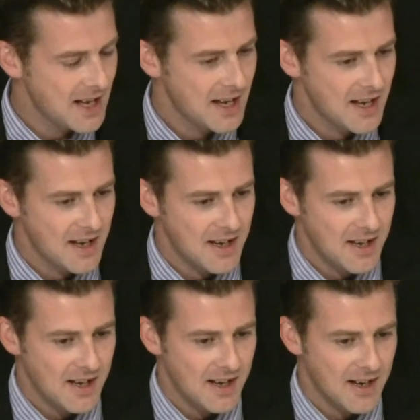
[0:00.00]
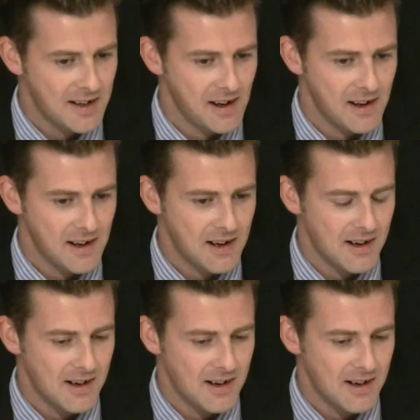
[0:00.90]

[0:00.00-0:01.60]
(no one is talking)